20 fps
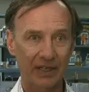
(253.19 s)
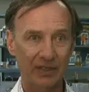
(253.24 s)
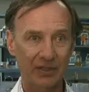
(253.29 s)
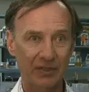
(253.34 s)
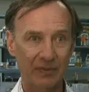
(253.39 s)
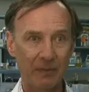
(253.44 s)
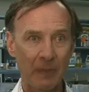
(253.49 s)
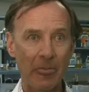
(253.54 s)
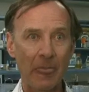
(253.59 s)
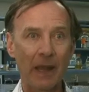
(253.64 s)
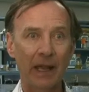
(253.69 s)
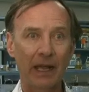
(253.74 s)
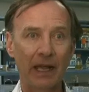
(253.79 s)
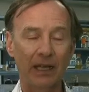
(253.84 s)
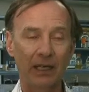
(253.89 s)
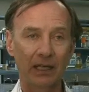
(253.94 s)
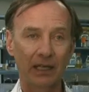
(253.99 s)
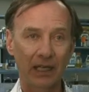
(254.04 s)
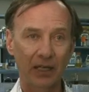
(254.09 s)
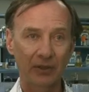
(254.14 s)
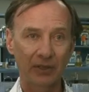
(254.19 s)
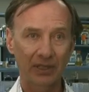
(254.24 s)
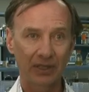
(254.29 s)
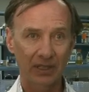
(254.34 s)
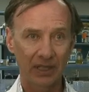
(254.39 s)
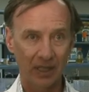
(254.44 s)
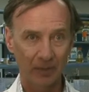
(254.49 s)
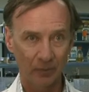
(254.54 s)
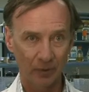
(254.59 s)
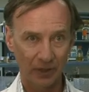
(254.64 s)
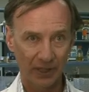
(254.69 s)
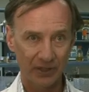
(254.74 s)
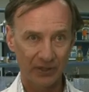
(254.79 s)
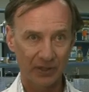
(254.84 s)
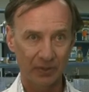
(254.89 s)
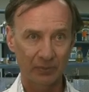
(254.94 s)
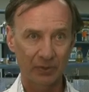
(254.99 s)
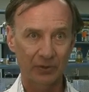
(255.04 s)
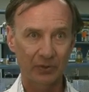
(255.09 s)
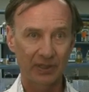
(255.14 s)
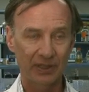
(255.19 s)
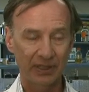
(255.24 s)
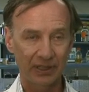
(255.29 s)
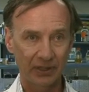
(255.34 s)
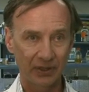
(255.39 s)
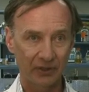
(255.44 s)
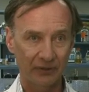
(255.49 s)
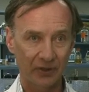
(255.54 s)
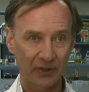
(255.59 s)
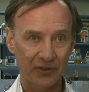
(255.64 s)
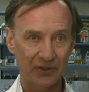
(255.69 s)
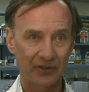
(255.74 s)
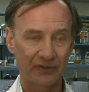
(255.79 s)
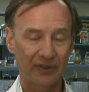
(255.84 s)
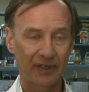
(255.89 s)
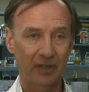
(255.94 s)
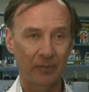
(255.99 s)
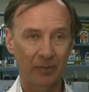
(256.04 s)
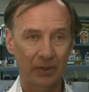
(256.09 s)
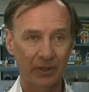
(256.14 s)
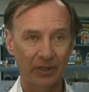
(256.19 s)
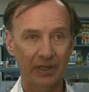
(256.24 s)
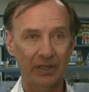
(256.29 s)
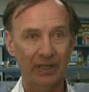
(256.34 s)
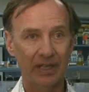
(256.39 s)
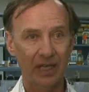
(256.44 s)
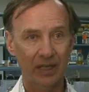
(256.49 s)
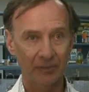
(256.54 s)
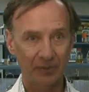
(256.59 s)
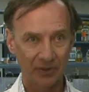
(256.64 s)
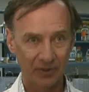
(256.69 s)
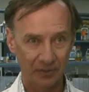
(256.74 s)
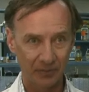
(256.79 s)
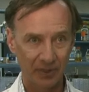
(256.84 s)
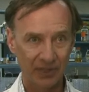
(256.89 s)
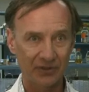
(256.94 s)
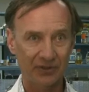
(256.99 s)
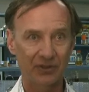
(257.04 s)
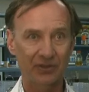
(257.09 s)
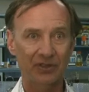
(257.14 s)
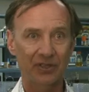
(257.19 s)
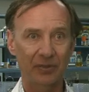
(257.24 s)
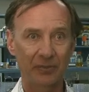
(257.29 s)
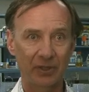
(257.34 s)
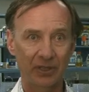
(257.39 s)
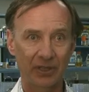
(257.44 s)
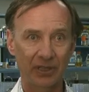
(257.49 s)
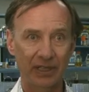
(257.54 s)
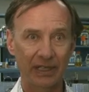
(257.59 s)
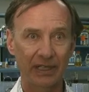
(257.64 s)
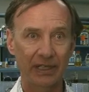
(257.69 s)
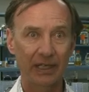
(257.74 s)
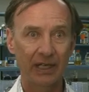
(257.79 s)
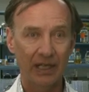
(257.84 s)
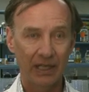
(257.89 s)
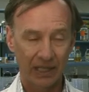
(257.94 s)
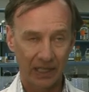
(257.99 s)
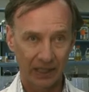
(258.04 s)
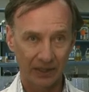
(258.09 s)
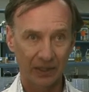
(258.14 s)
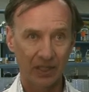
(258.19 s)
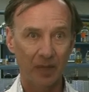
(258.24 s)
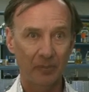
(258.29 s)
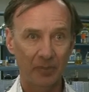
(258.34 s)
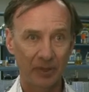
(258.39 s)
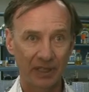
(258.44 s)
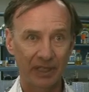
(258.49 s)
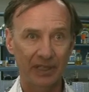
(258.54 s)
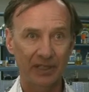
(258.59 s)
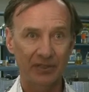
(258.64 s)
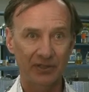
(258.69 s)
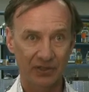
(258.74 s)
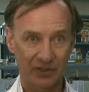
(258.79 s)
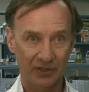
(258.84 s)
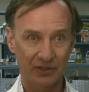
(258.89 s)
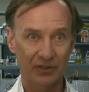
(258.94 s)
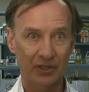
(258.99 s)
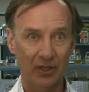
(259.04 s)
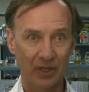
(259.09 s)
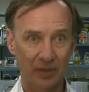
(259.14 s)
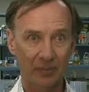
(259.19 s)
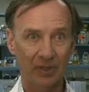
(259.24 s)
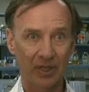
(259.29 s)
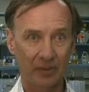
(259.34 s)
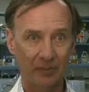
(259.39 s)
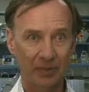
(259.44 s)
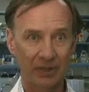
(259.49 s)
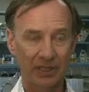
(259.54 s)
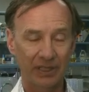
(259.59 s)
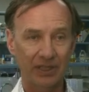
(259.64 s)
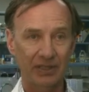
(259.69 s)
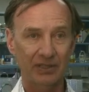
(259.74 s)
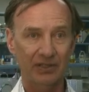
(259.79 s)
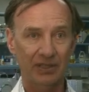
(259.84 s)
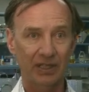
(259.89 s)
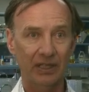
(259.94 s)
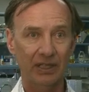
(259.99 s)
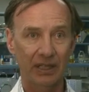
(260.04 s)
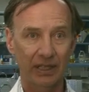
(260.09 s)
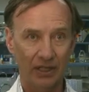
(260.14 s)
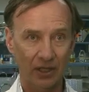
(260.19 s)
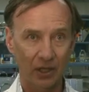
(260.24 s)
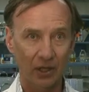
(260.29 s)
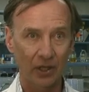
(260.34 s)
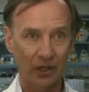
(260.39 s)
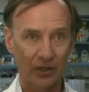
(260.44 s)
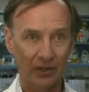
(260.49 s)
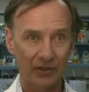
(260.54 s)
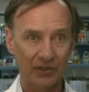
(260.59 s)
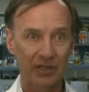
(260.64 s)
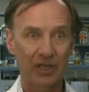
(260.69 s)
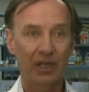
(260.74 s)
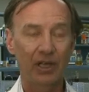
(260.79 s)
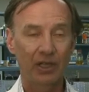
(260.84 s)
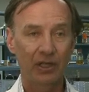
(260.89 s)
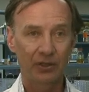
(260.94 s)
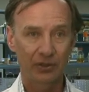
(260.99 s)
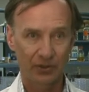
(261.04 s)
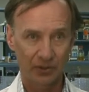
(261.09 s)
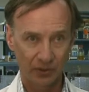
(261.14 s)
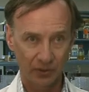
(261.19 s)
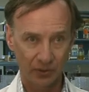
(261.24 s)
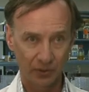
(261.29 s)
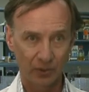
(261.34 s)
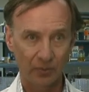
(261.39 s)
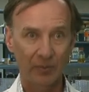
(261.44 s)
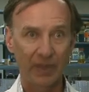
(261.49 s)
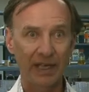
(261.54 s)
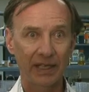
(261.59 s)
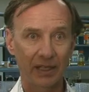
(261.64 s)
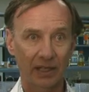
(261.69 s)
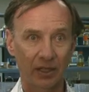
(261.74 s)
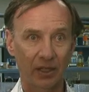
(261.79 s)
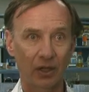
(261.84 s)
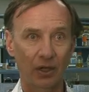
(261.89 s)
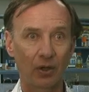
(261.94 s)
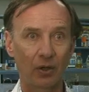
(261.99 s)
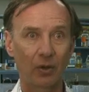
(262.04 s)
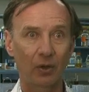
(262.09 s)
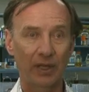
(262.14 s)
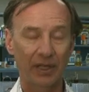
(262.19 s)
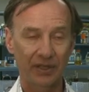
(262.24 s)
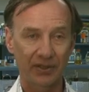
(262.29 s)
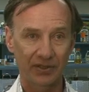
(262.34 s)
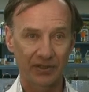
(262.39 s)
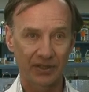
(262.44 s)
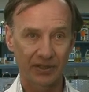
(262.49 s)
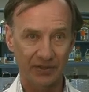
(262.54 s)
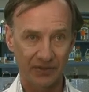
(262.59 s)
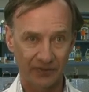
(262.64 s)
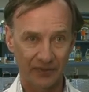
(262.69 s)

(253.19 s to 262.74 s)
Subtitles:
this and allowing collaboration between the University of Alberta, the Edmonton business community, and companies, startup companies like ours, to make a go is